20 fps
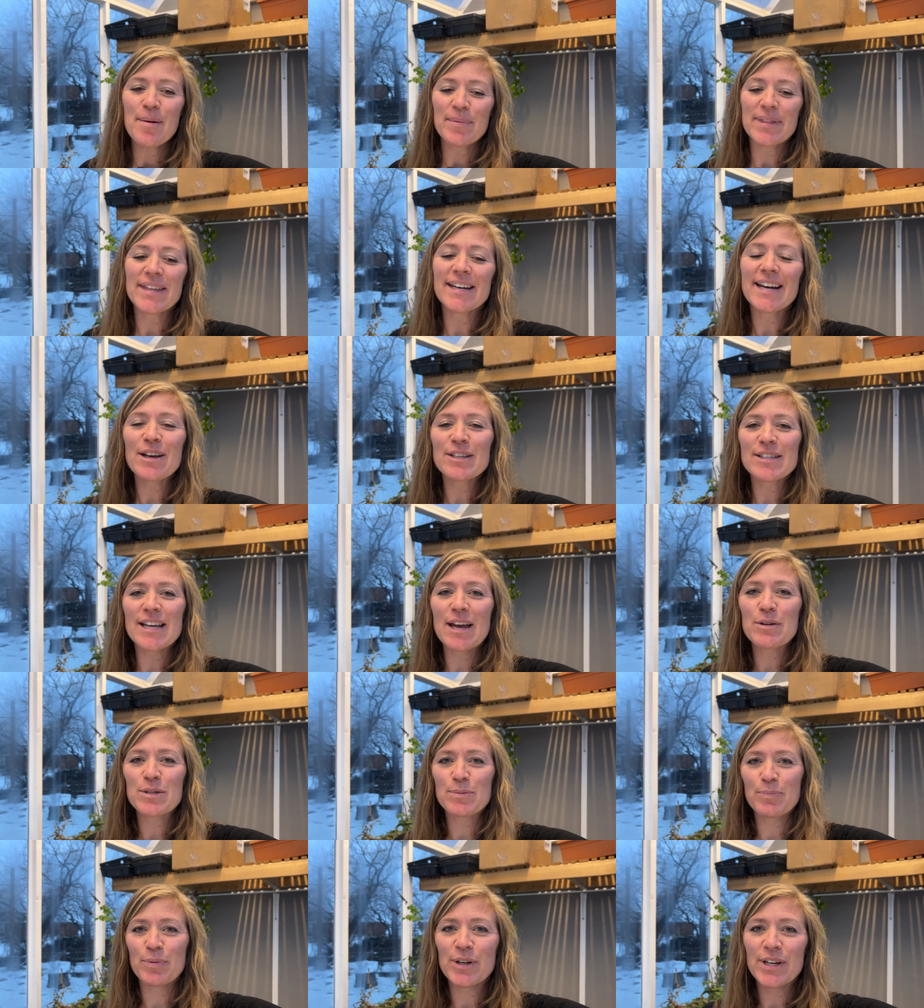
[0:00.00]
then as I
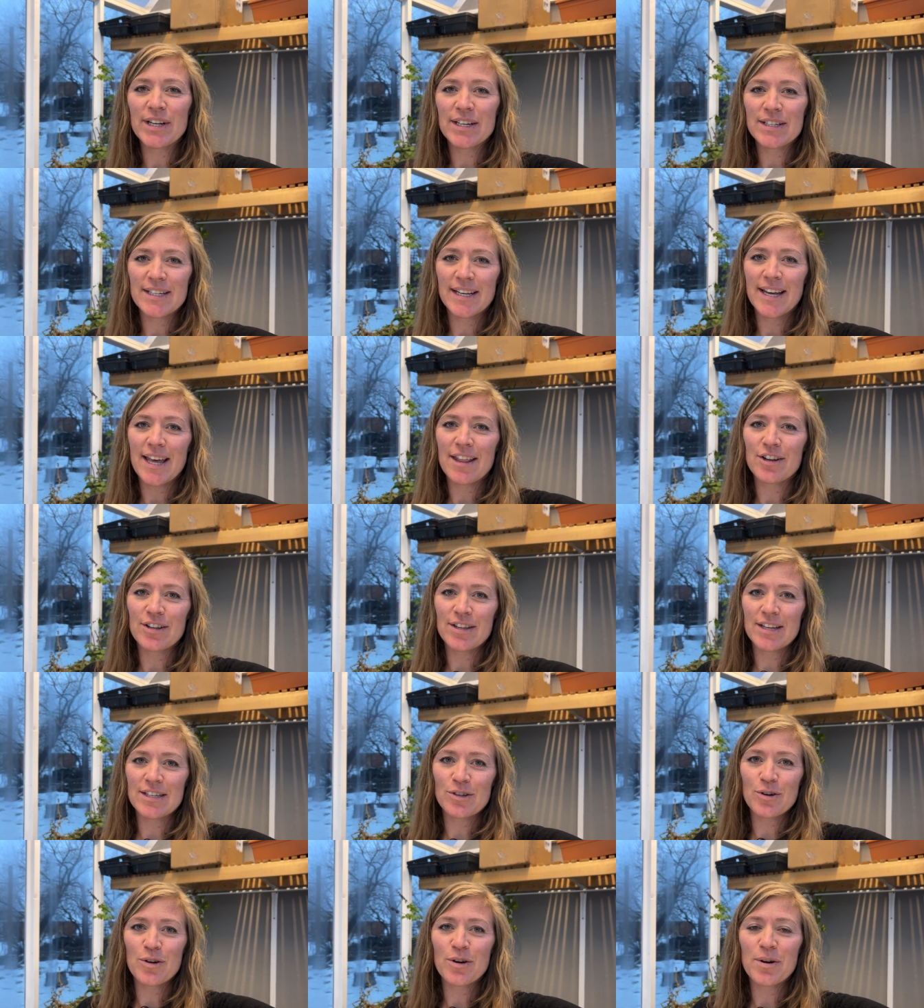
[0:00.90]
was putting together
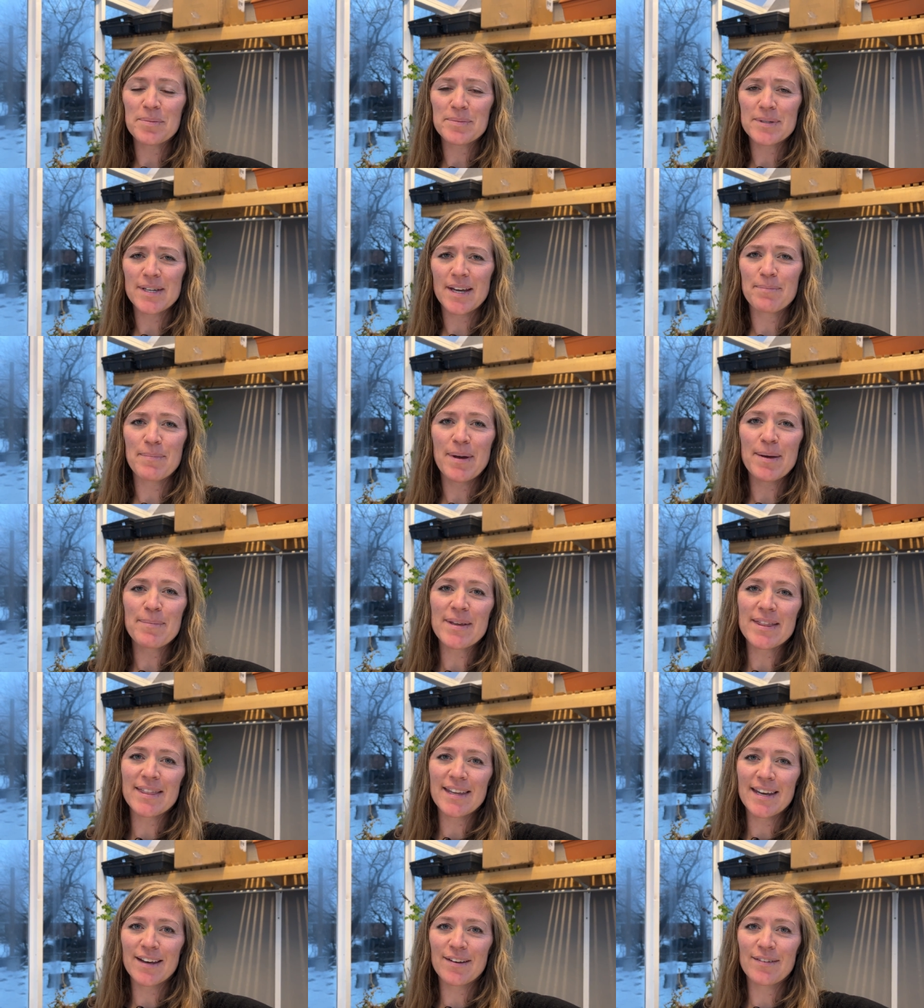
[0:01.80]
these corms, it made
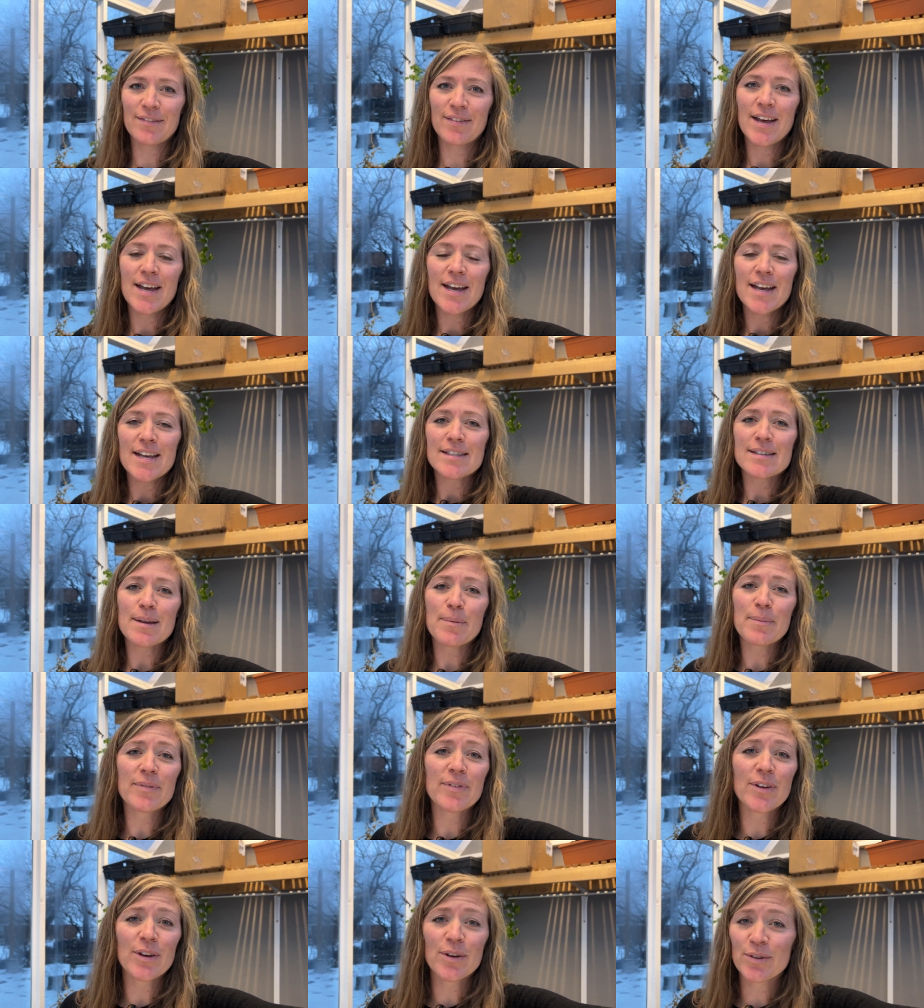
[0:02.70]
me think of
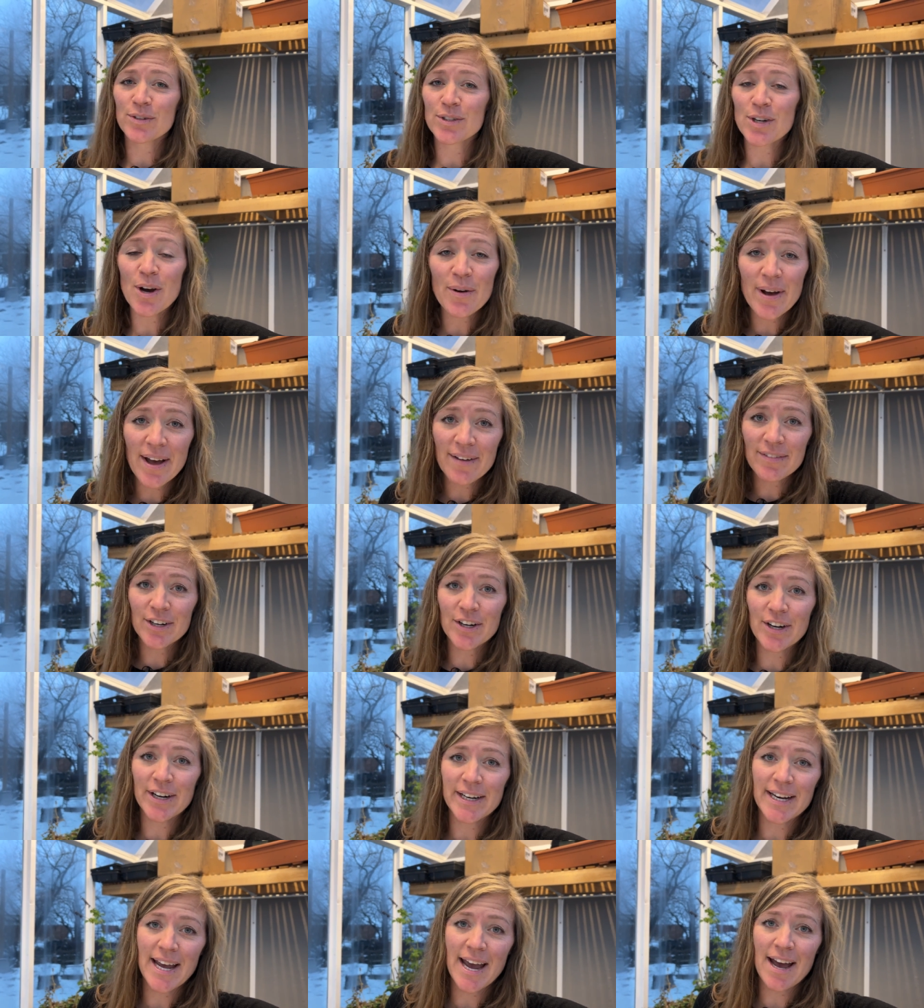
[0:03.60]
some of you who don't have a
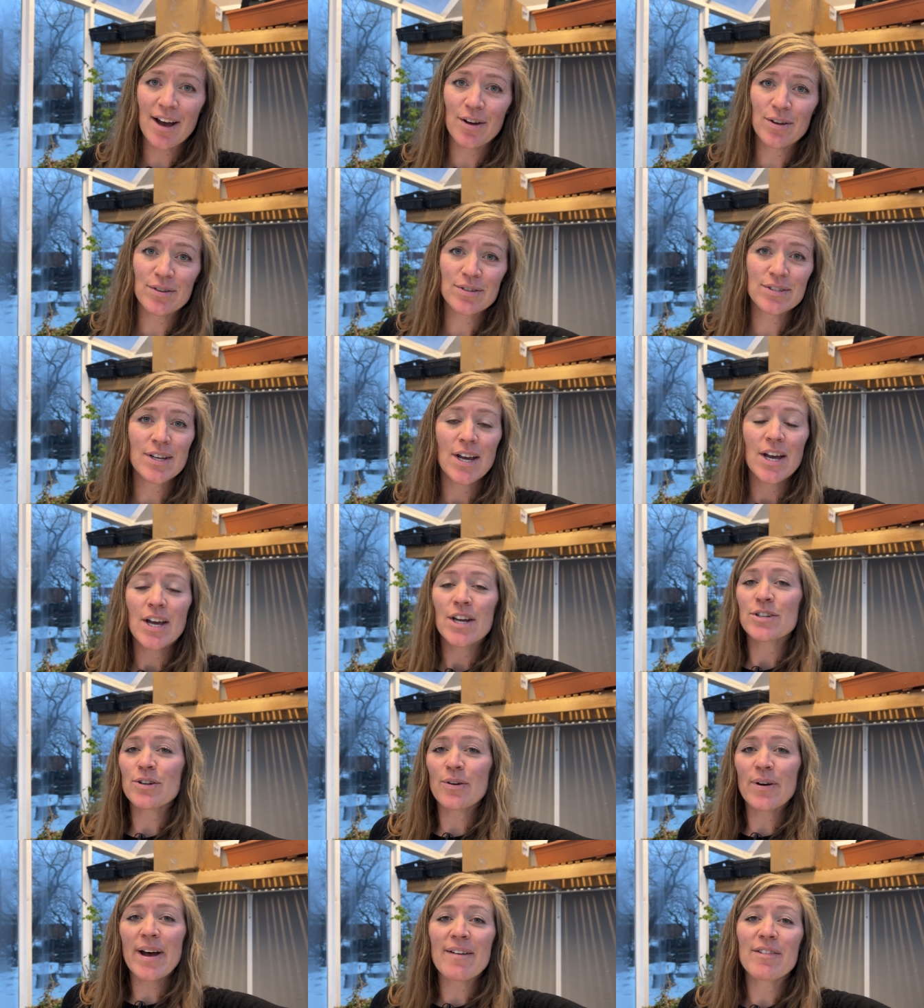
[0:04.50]
greenhouse,
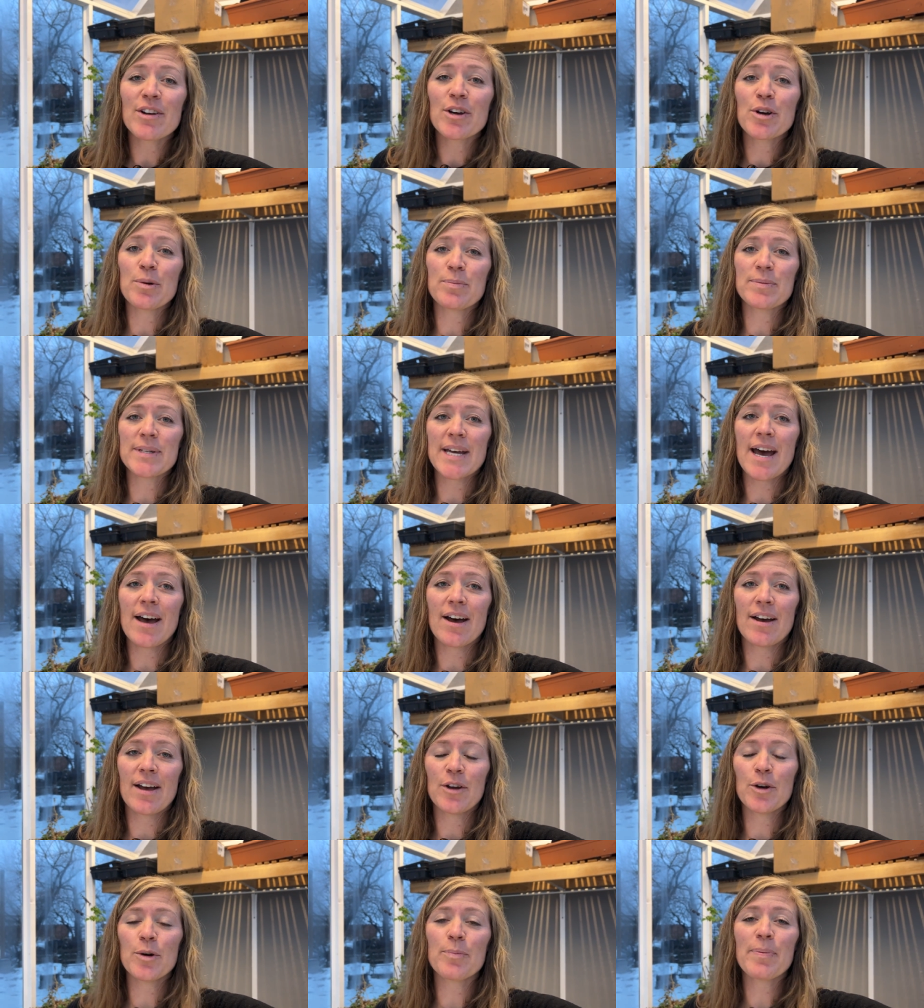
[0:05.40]
don't have a hoop
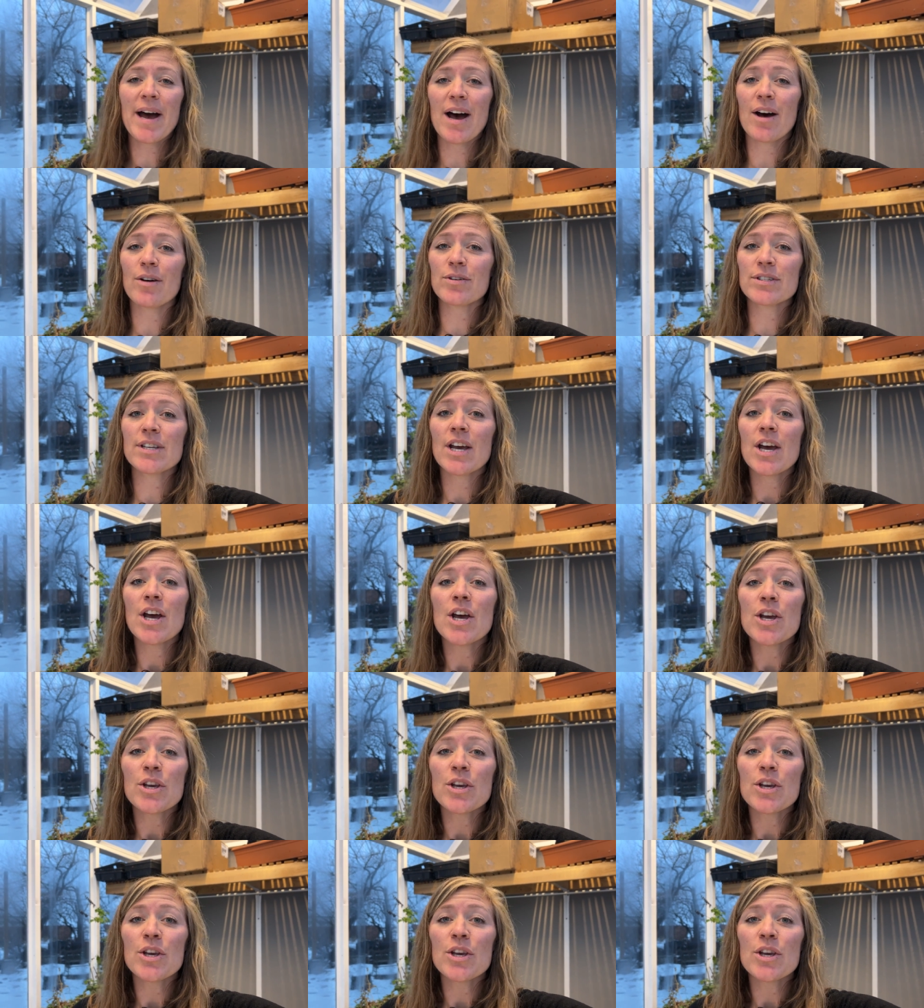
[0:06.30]
house,